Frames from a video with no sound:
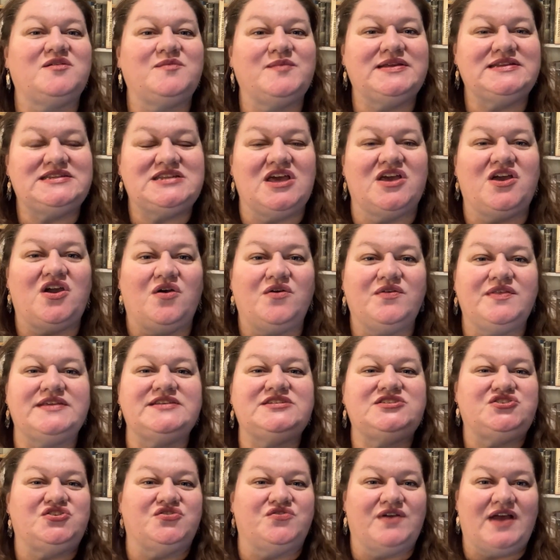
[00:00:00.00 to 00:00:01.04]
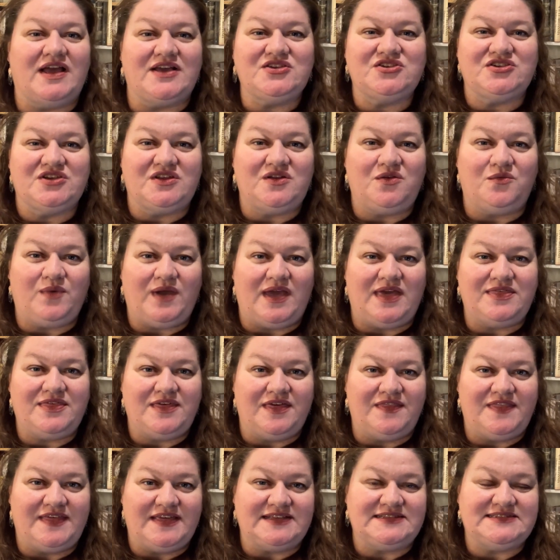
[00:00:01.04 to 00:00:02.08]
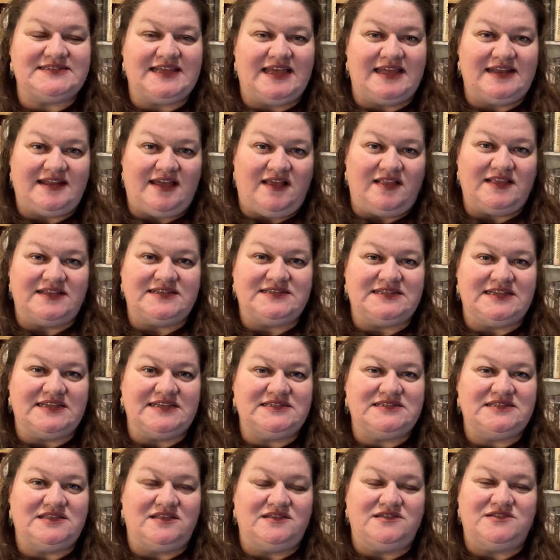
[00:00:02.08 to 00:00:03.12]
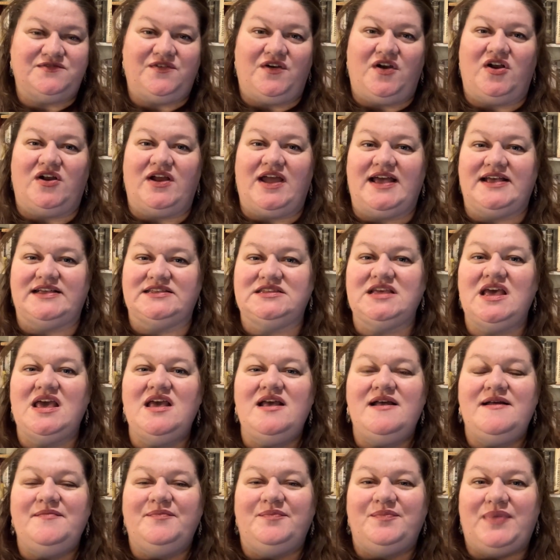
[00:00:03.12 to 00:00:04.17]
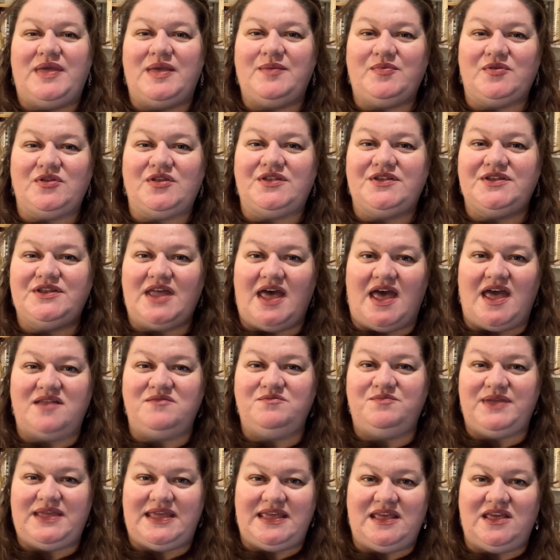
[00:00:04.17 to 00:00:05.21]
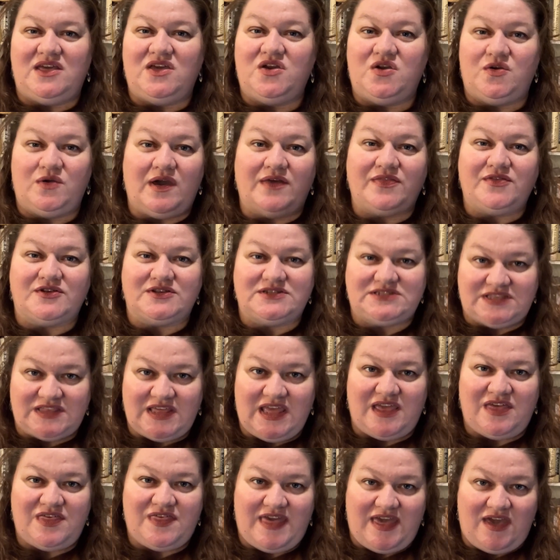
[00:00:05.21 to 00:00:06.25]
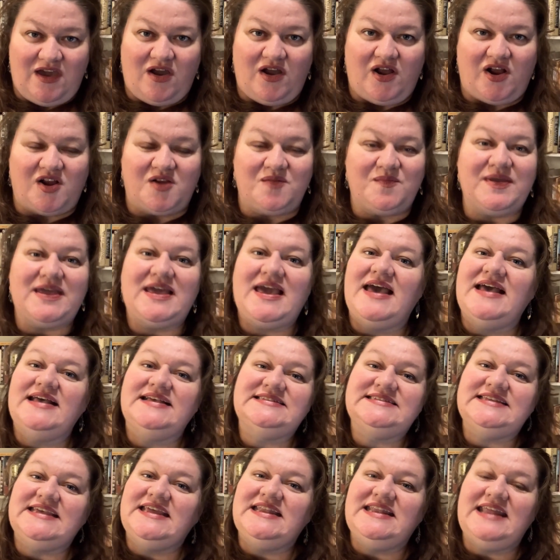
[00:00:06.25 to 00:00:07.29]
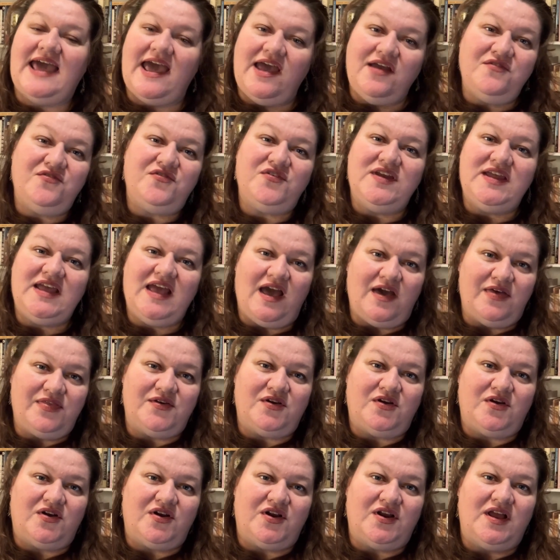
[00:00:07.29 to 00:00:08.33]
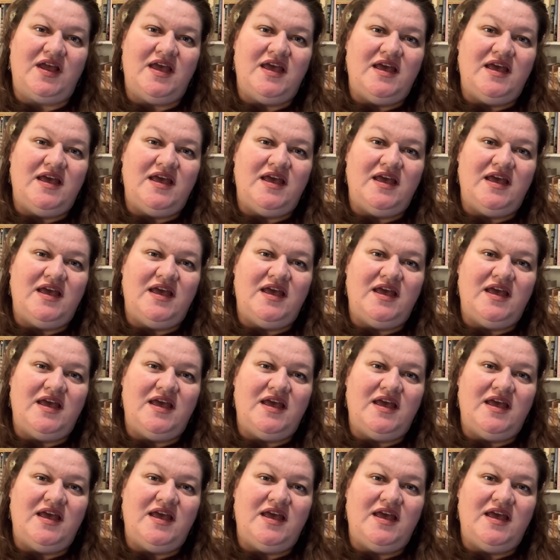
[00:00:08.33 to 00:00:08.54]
me to go this direction with this analysis, as far as people not being who others think they are, because in every other